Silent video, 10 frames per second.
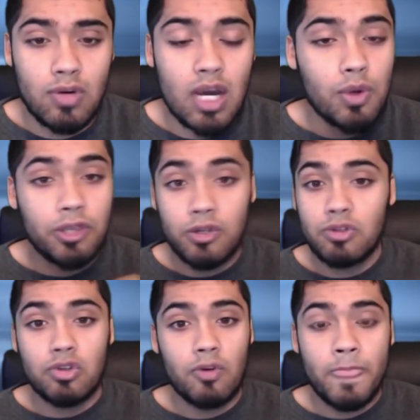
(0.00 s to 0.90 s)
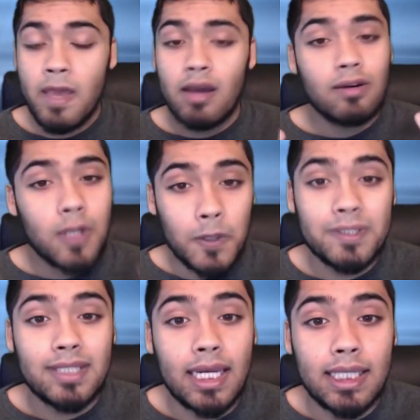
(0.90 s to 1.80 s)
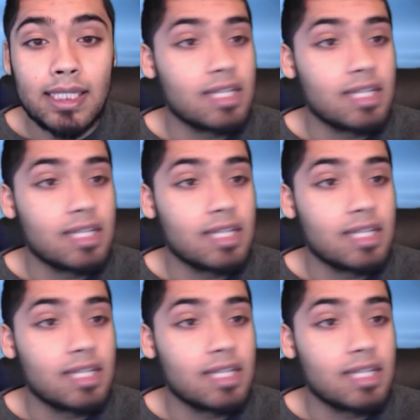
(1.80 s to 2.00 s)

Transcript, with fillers: Now, with YouTube, goal setting